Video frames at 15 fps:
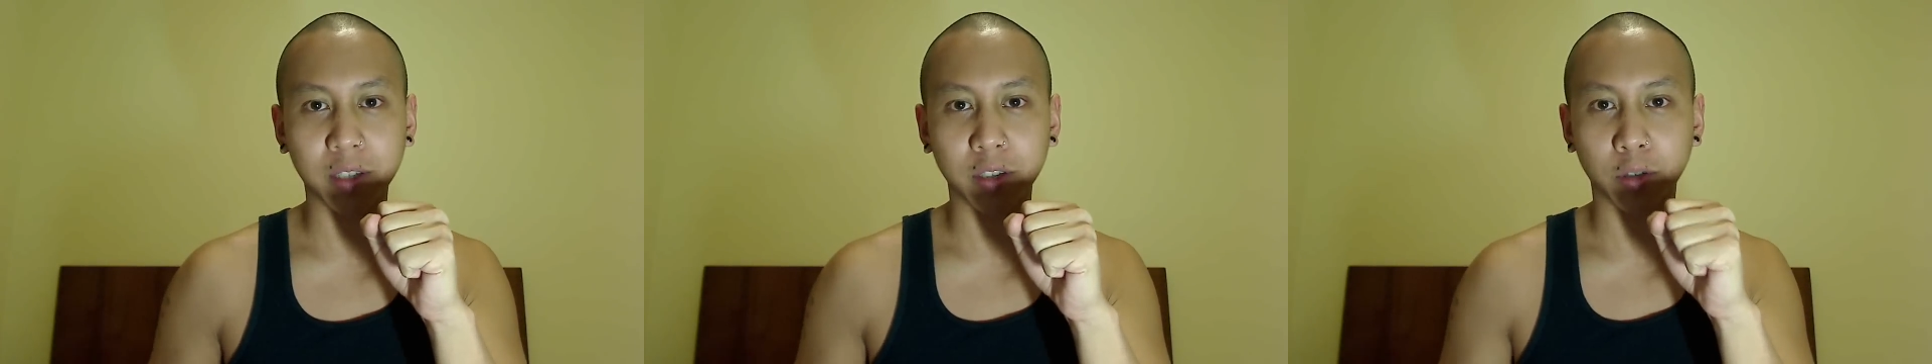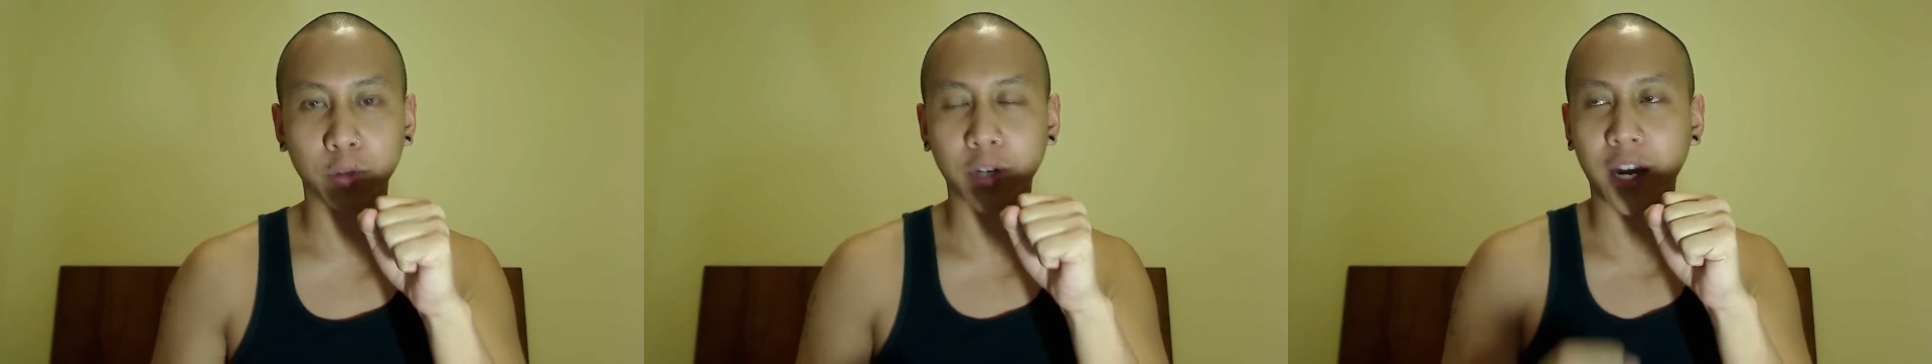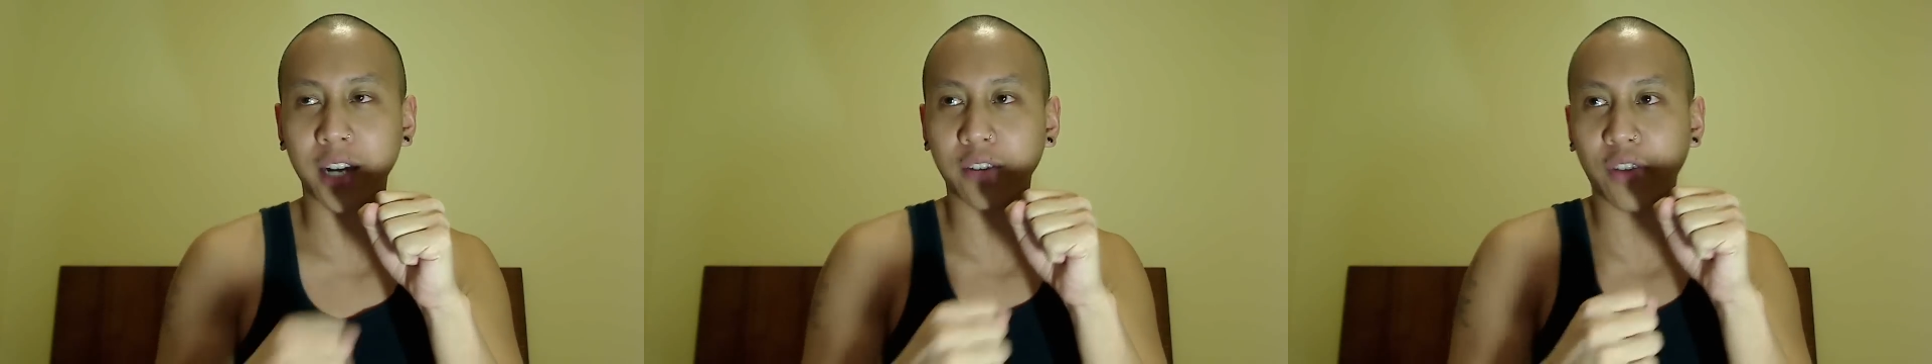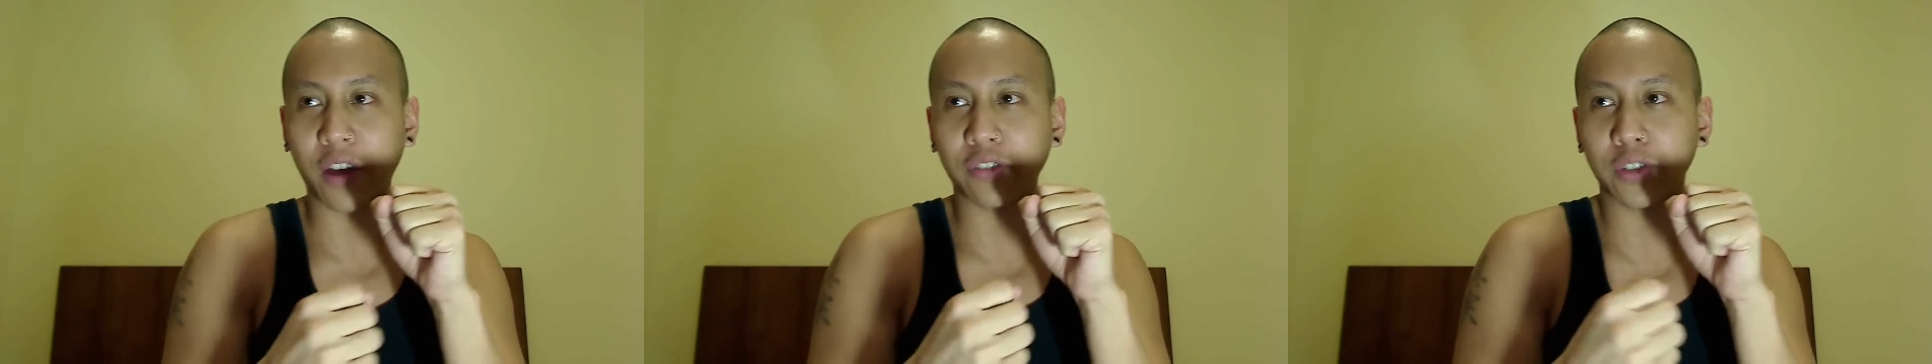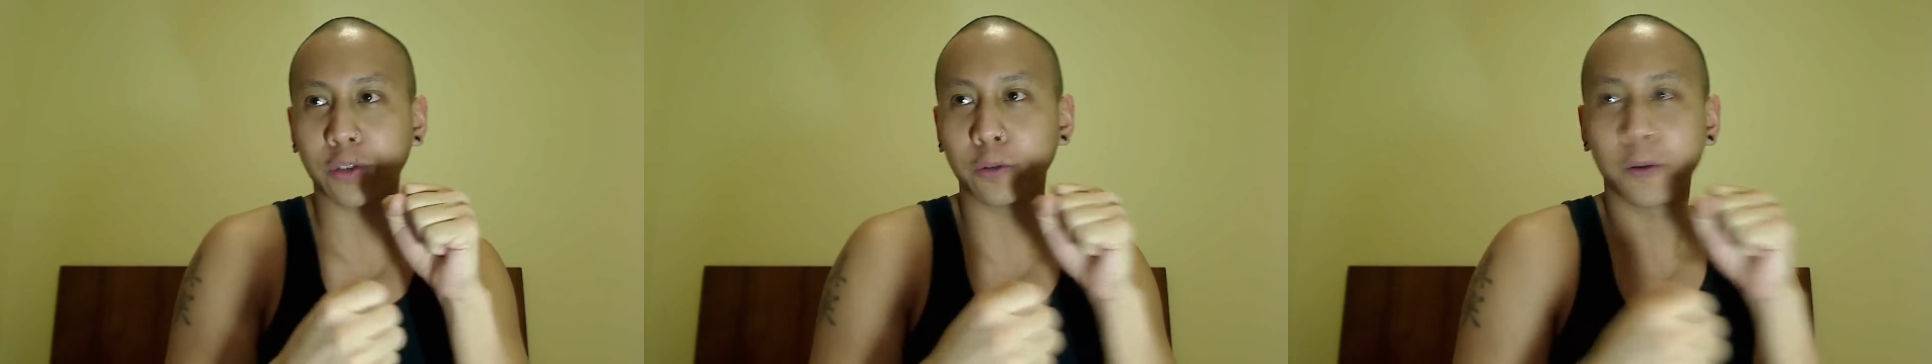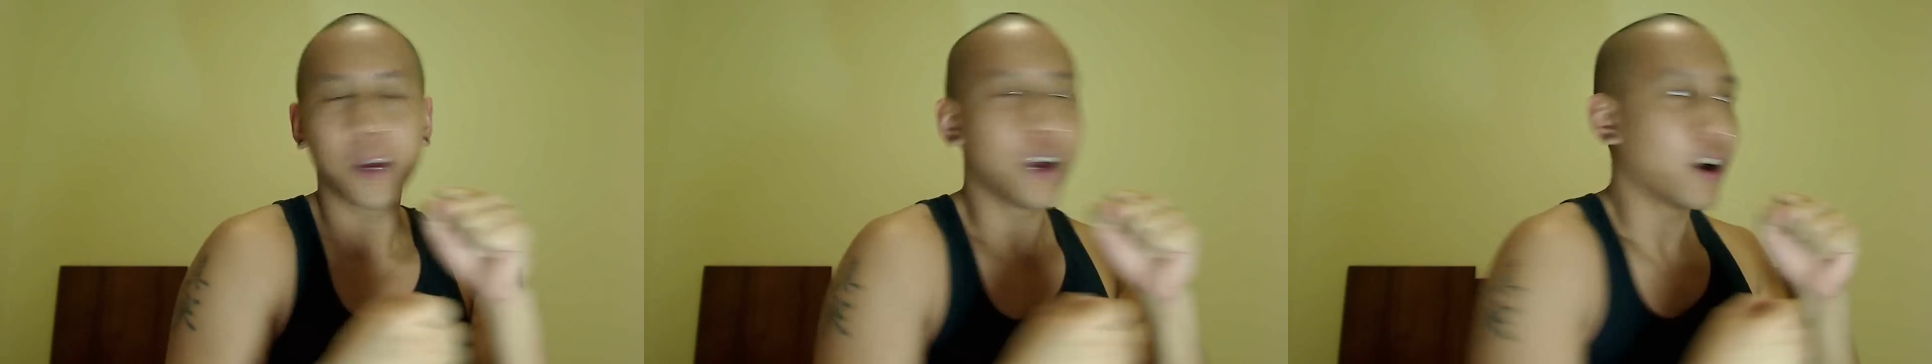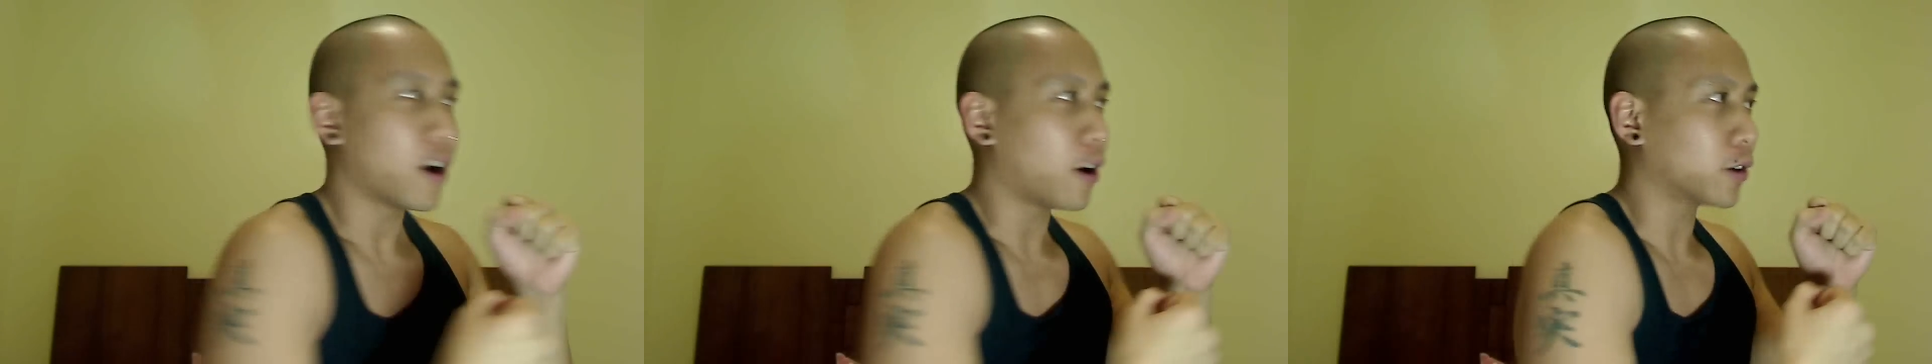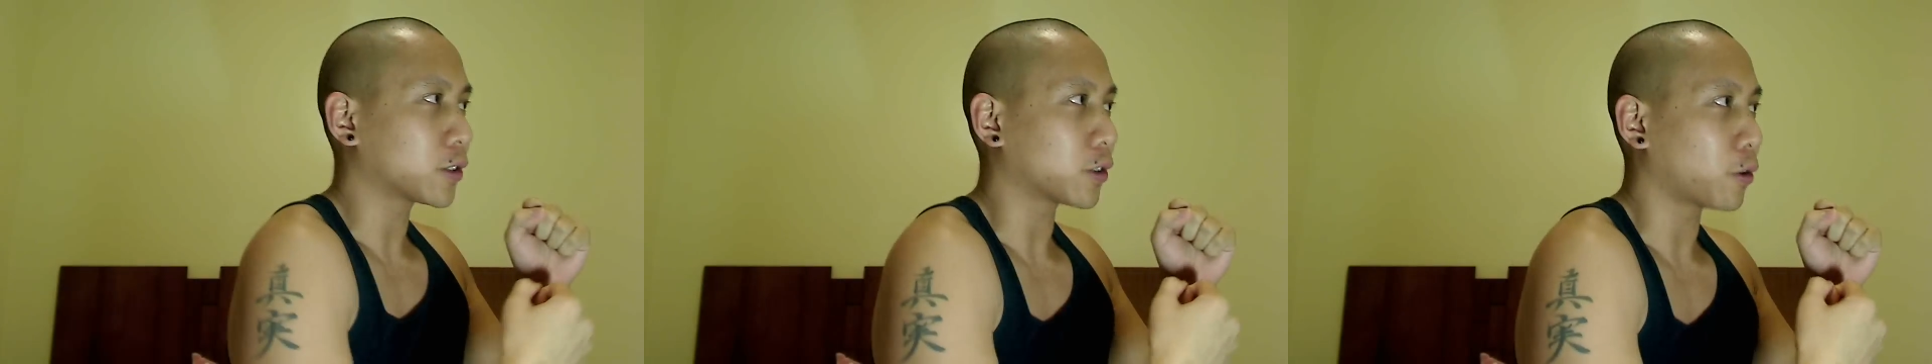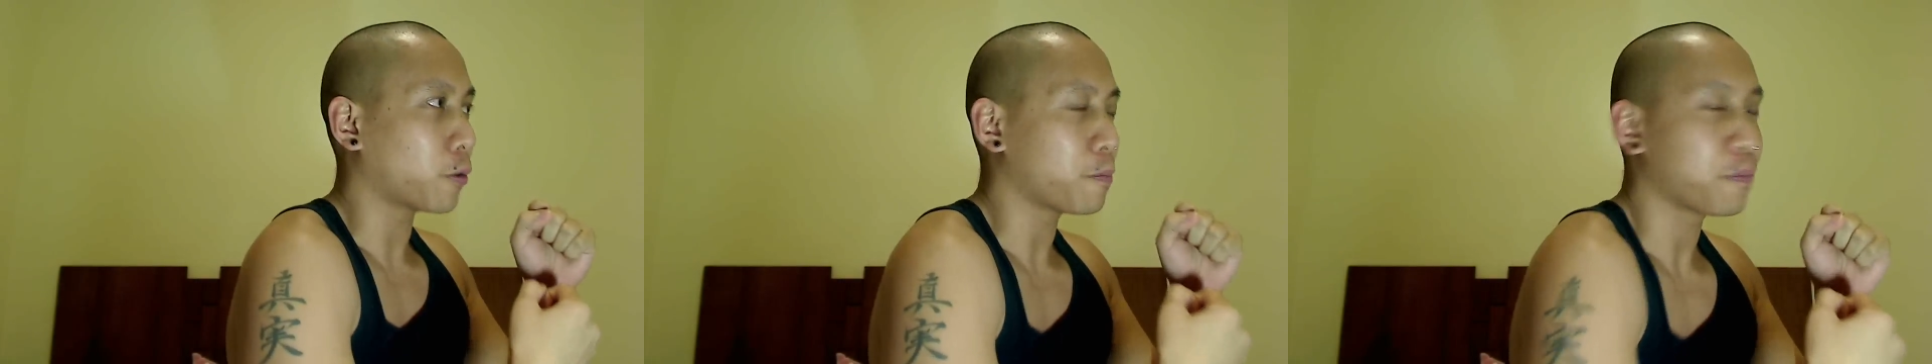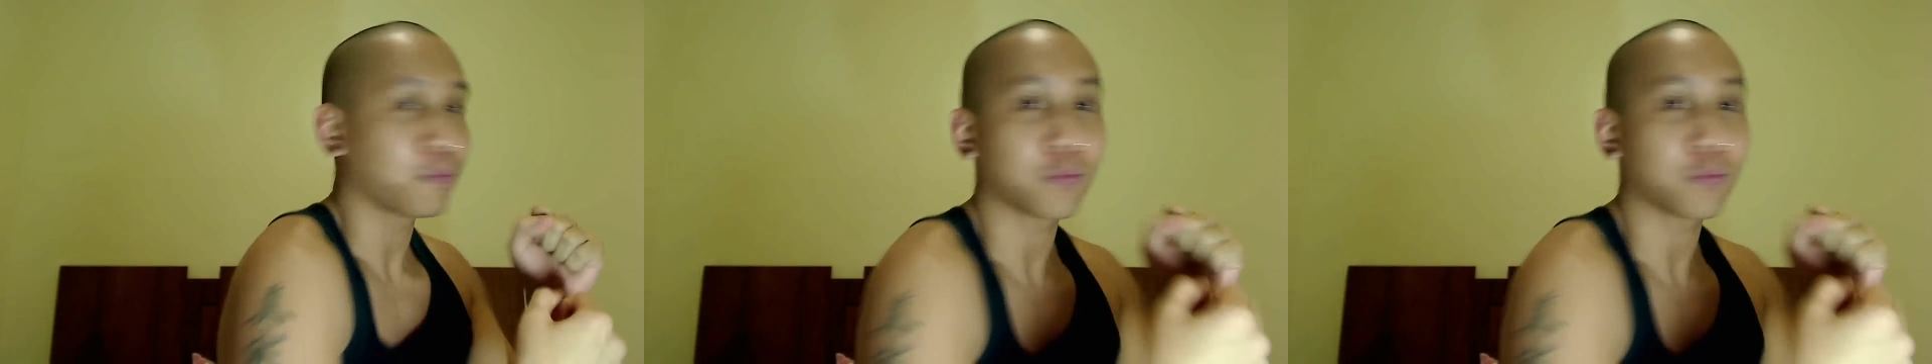You kind of have to also